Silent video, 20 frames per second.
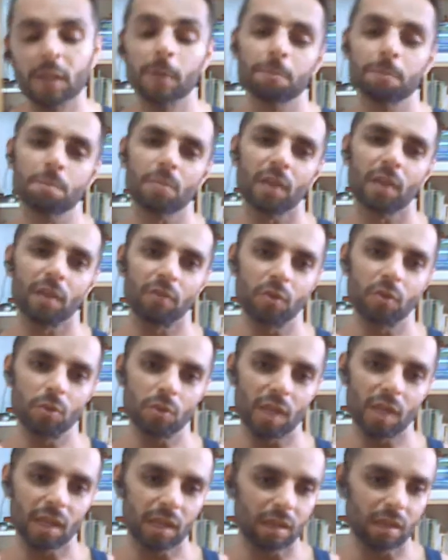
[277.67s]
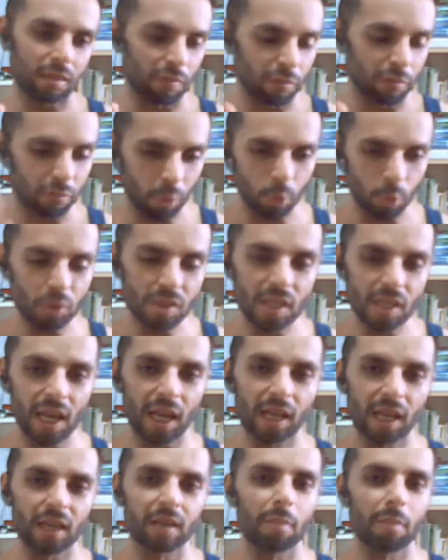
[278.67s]
If you take it the first day,
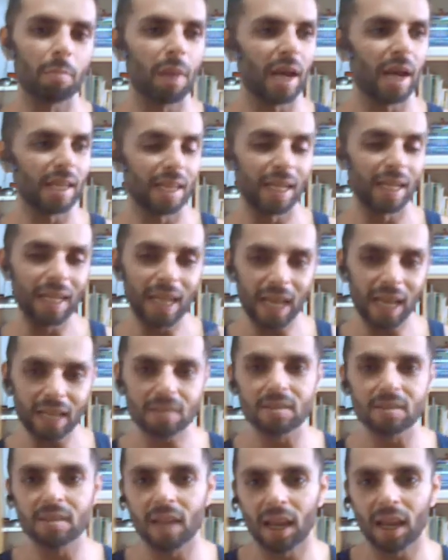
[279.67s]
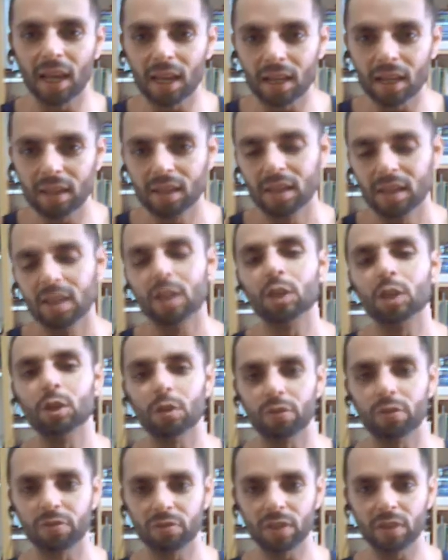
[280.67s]
by the next day, you'll
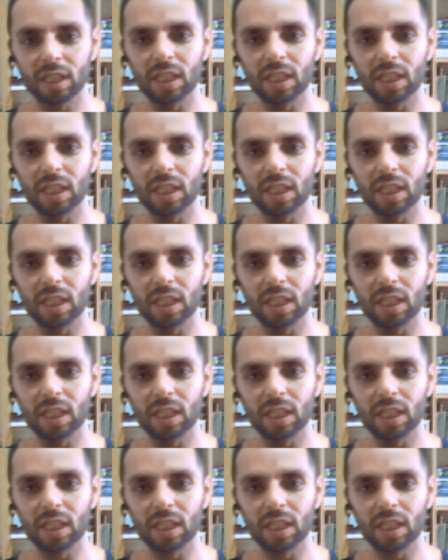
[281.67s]
feel it.